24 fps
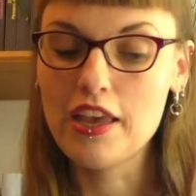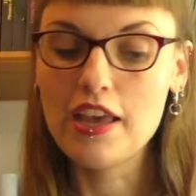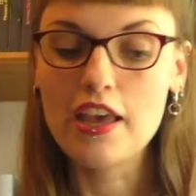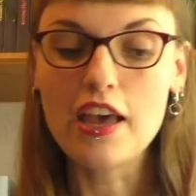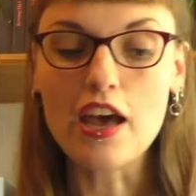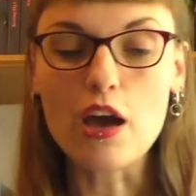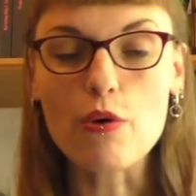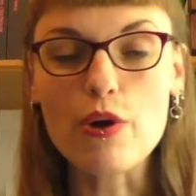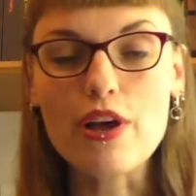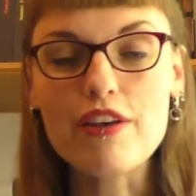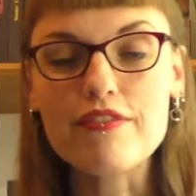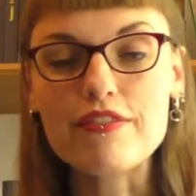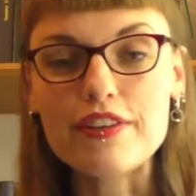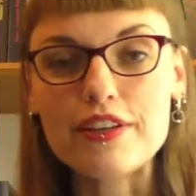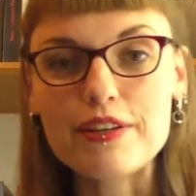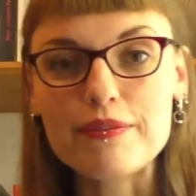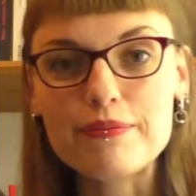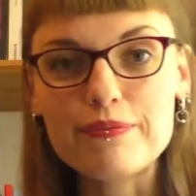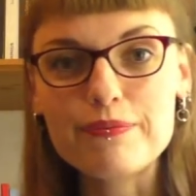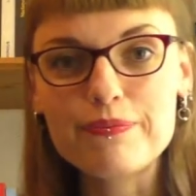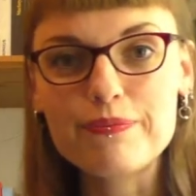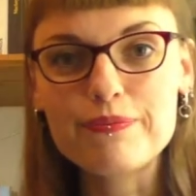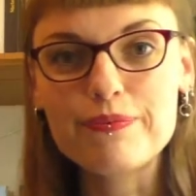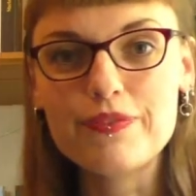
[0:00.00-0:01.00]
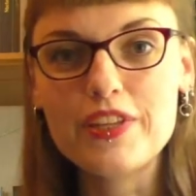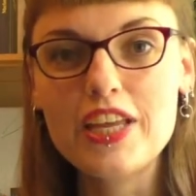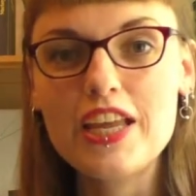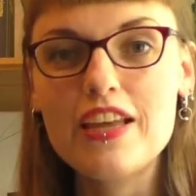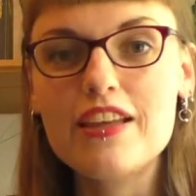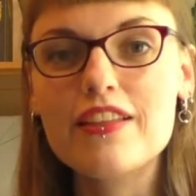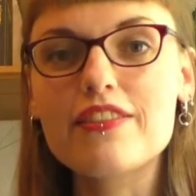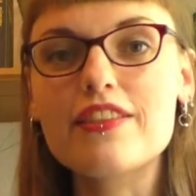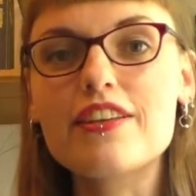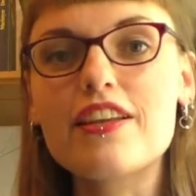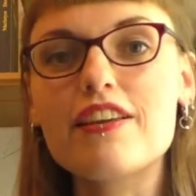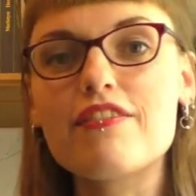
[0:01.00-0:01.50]
However,
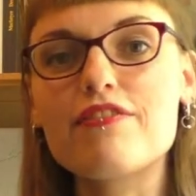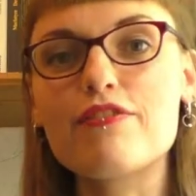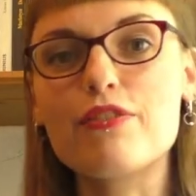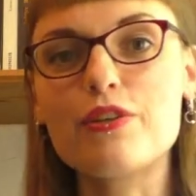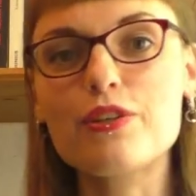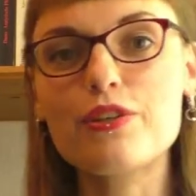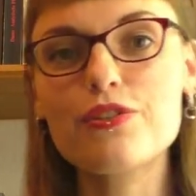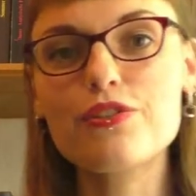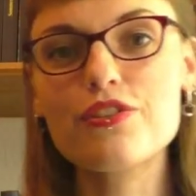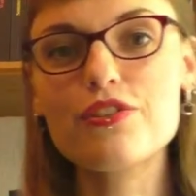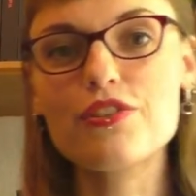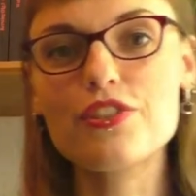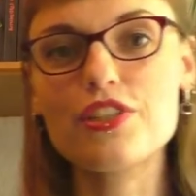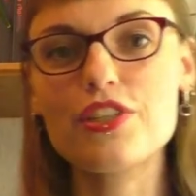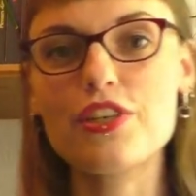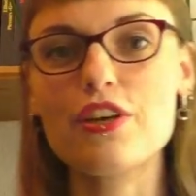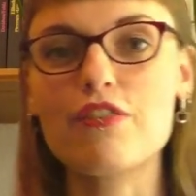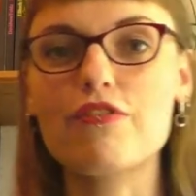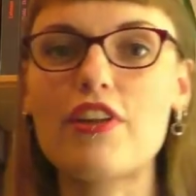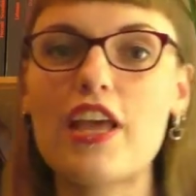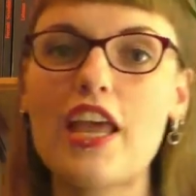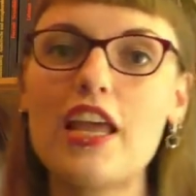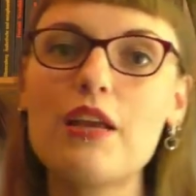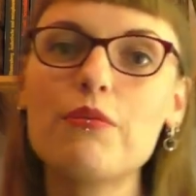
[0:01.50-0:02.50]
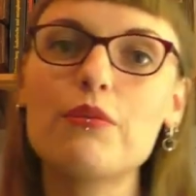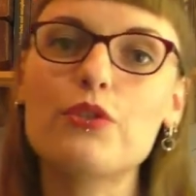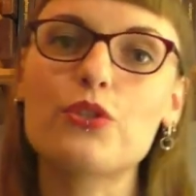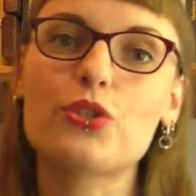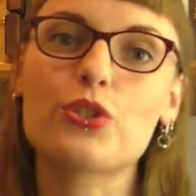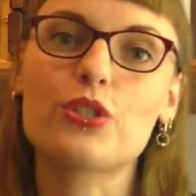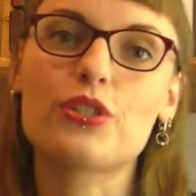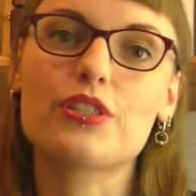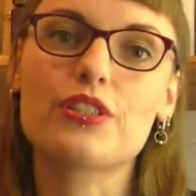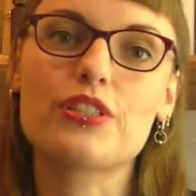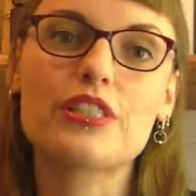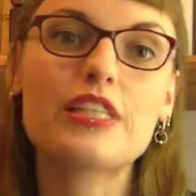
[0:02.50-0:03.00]
the diversity of
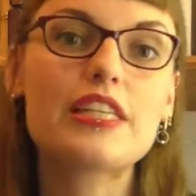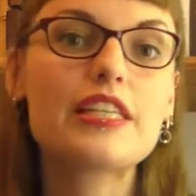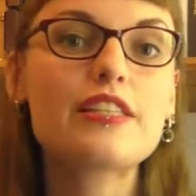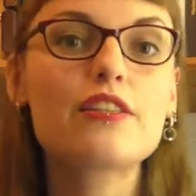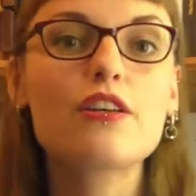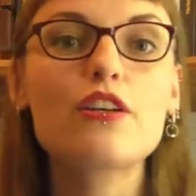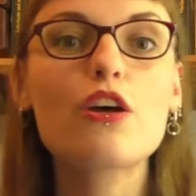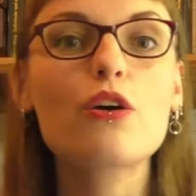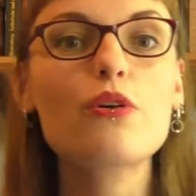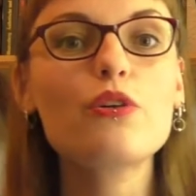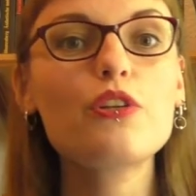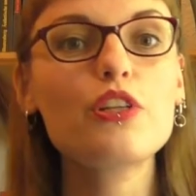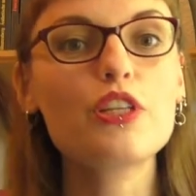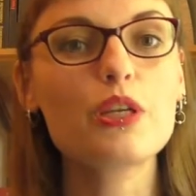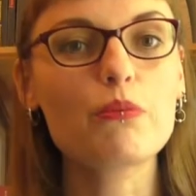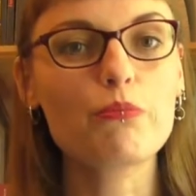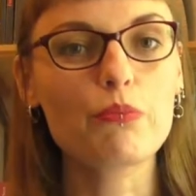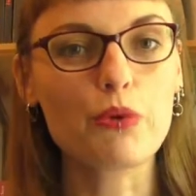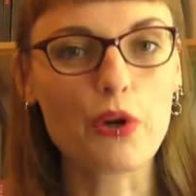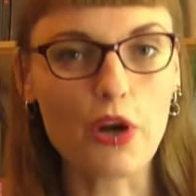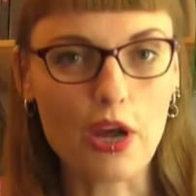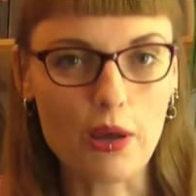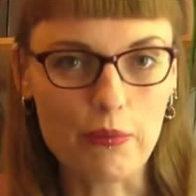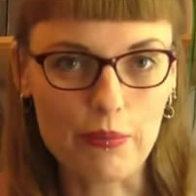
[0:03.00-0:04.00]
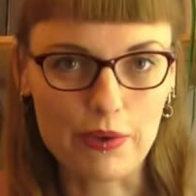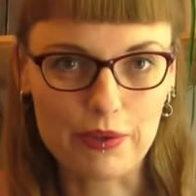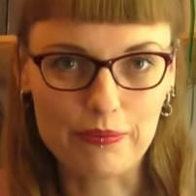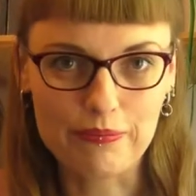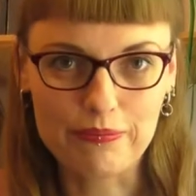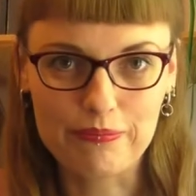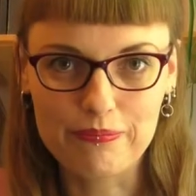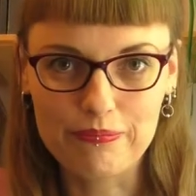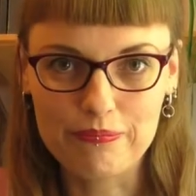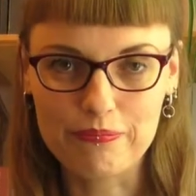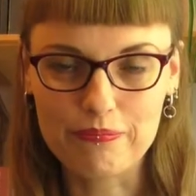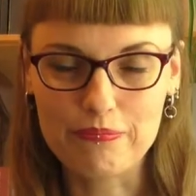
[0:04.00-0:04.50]
languages is not only a problem,
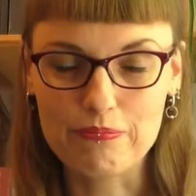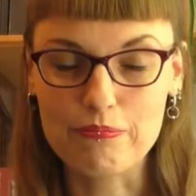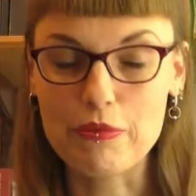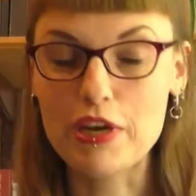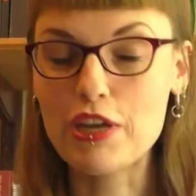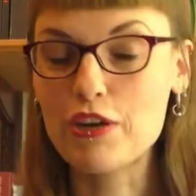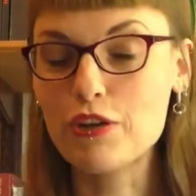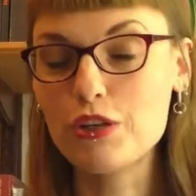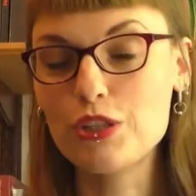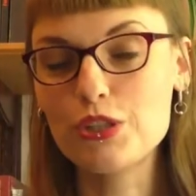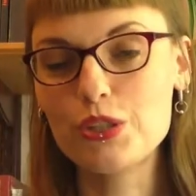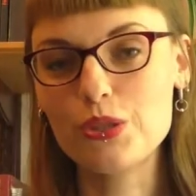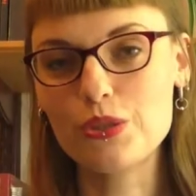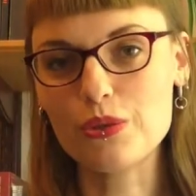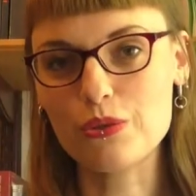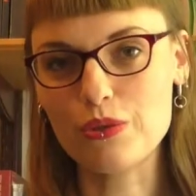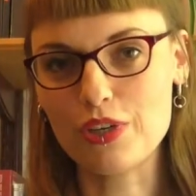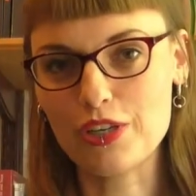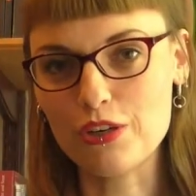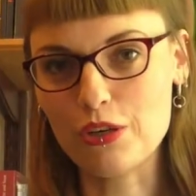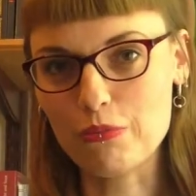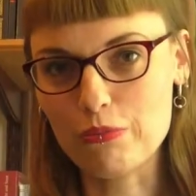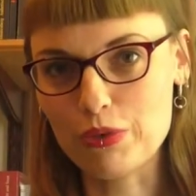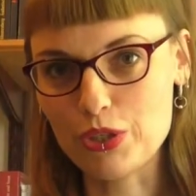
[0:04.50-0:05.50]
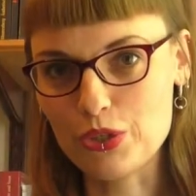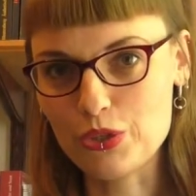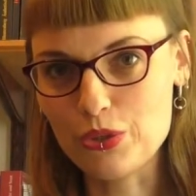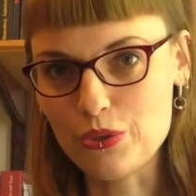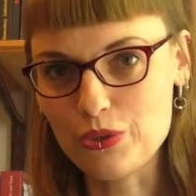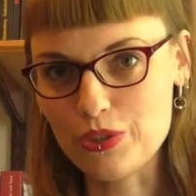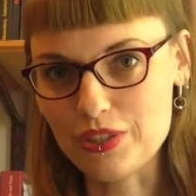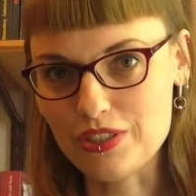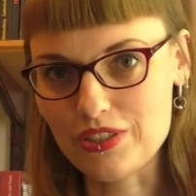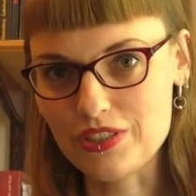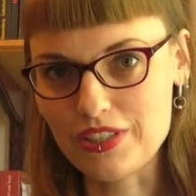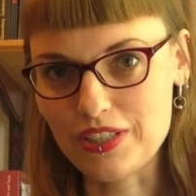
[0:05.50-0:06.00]
but also an
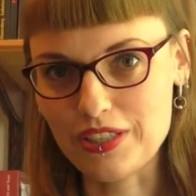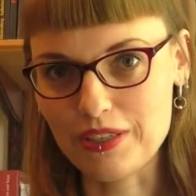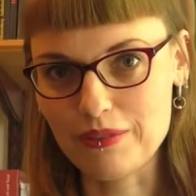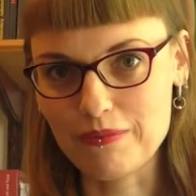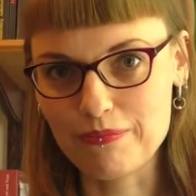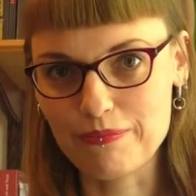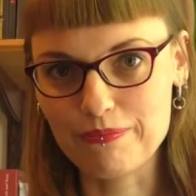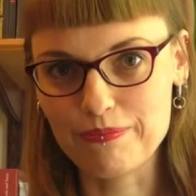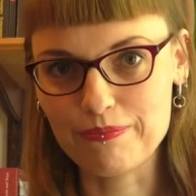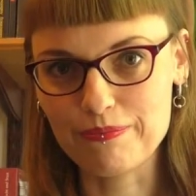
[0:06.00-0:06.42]
opportunity.